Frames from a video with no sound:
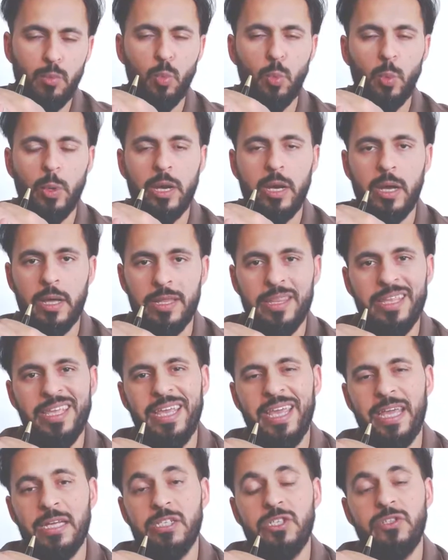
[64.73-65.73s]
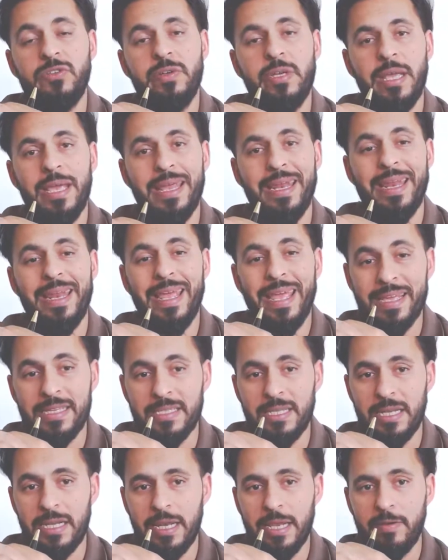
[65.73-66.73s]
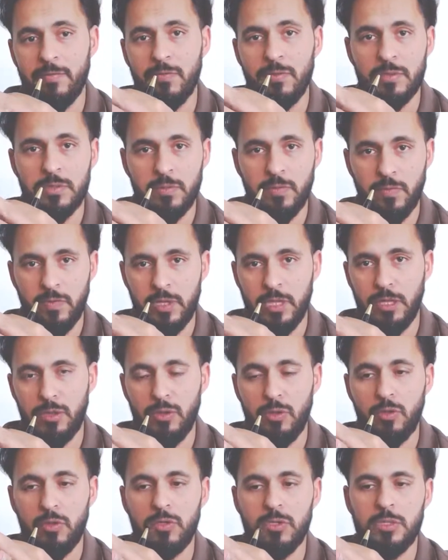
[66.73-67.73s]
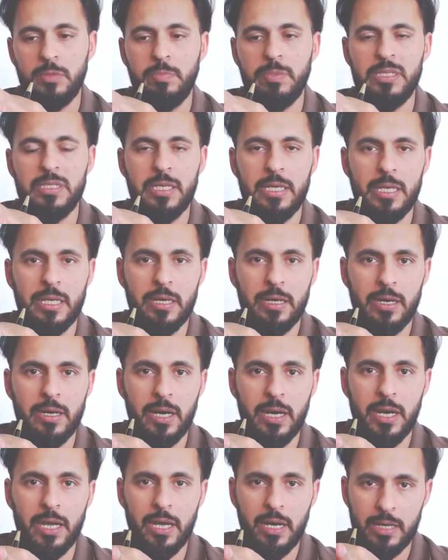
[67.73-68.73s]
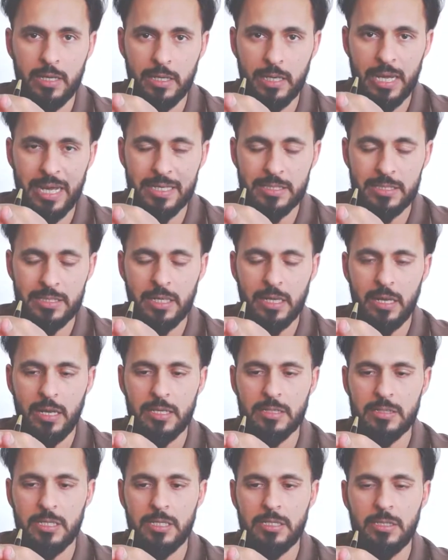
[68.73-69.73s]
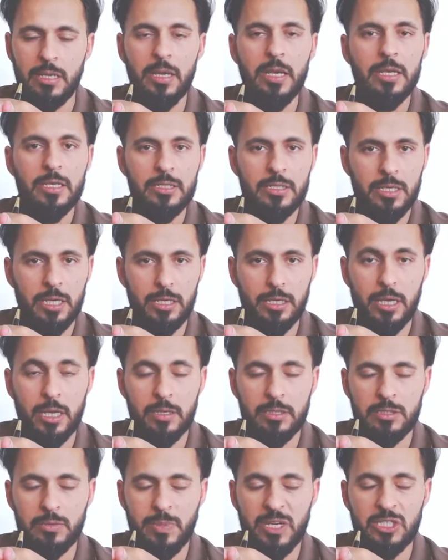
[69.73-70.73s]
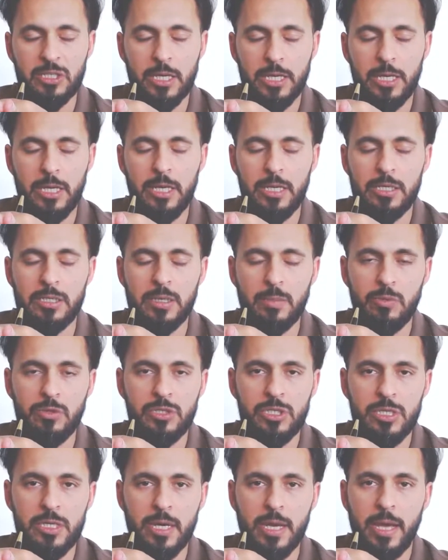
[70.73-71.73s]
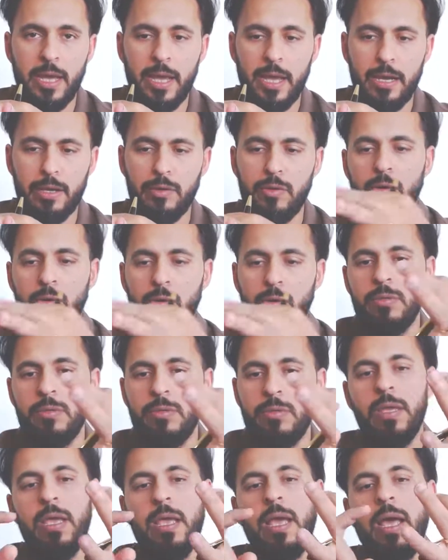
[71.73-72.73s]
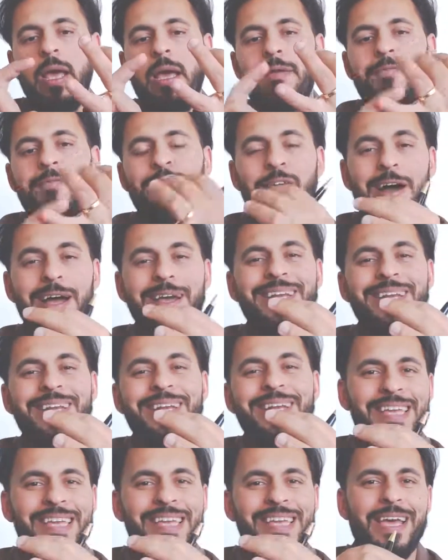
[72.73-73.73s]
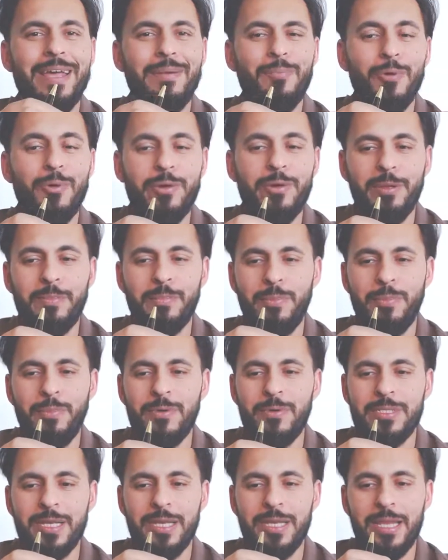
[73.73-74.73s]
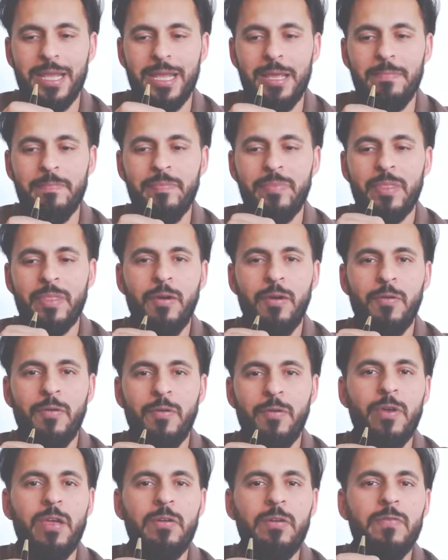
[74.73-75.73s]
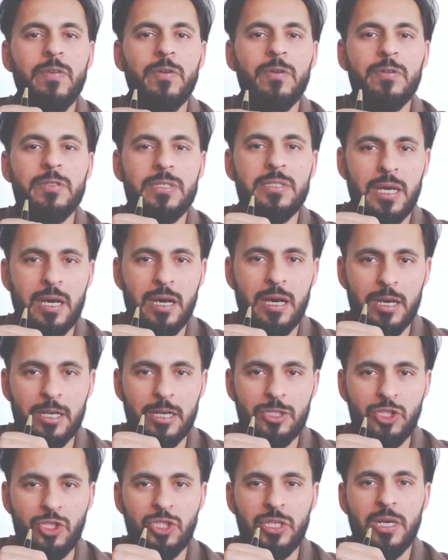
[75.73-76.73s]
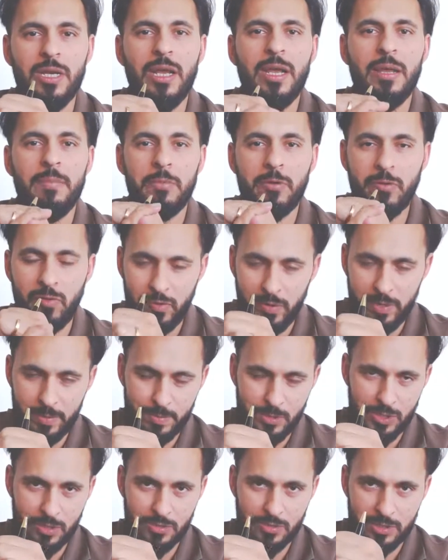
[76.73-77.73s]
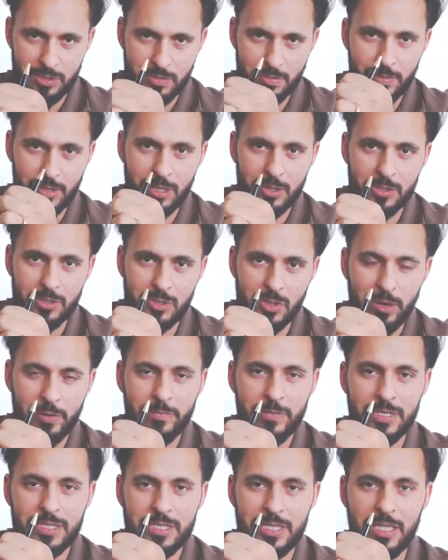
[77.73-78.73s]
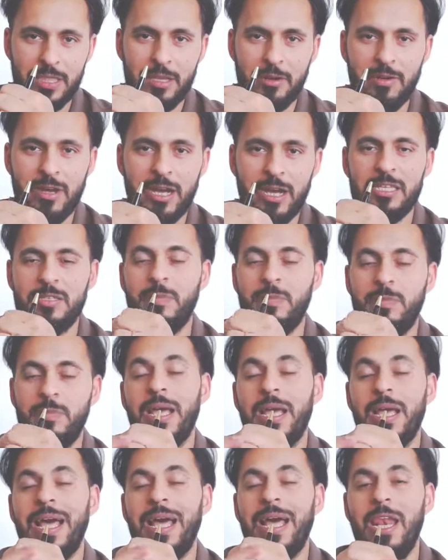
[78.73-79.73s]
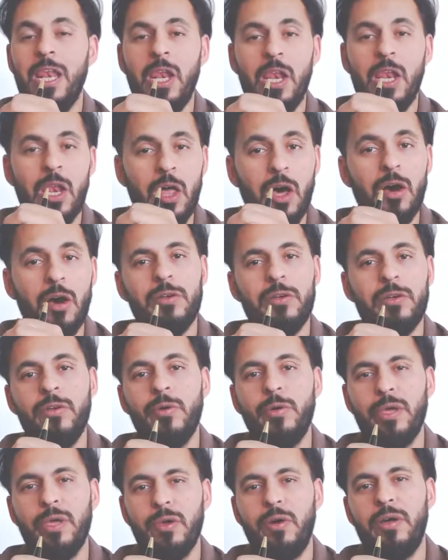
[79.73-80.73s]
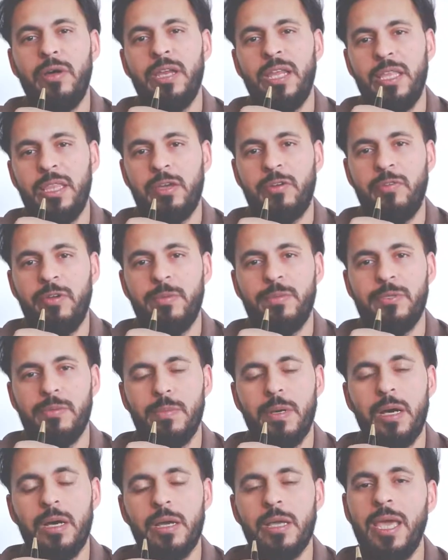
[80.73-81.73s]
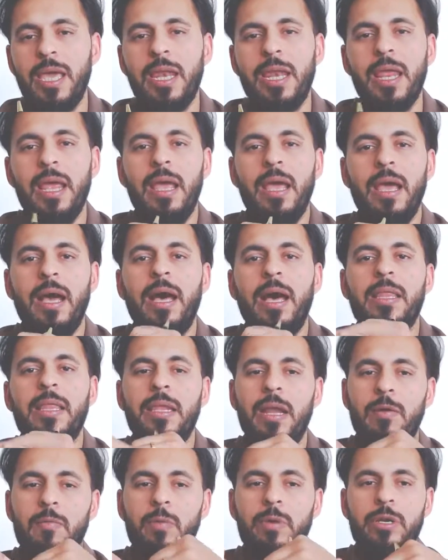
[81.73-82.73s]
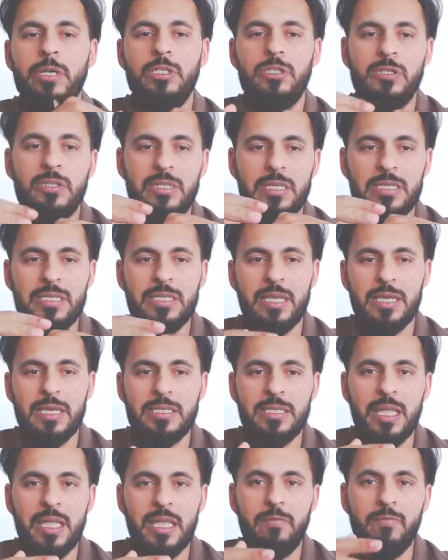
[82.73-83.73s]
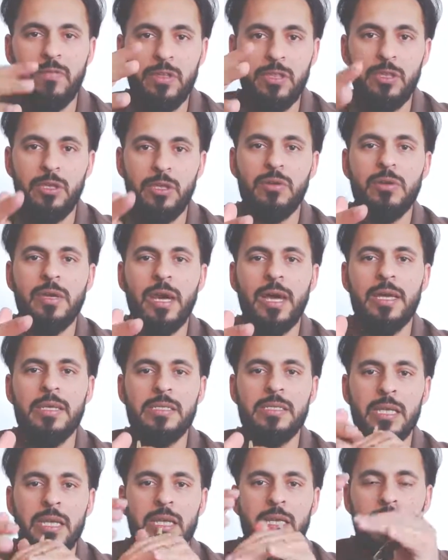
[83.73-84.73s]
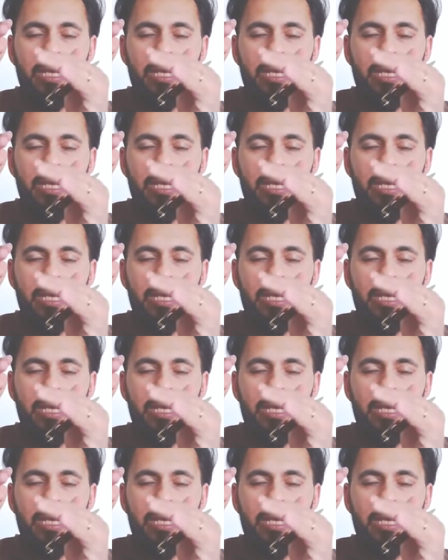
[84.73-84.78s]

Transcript: Where are the entry and exit levels within those particular asset classes, especially in WTI and gold. And finally, and more importantly, we will touch cryptos, because obviously there has been a lot going on in the crypto market, and then I wanted to discuss that with you guys.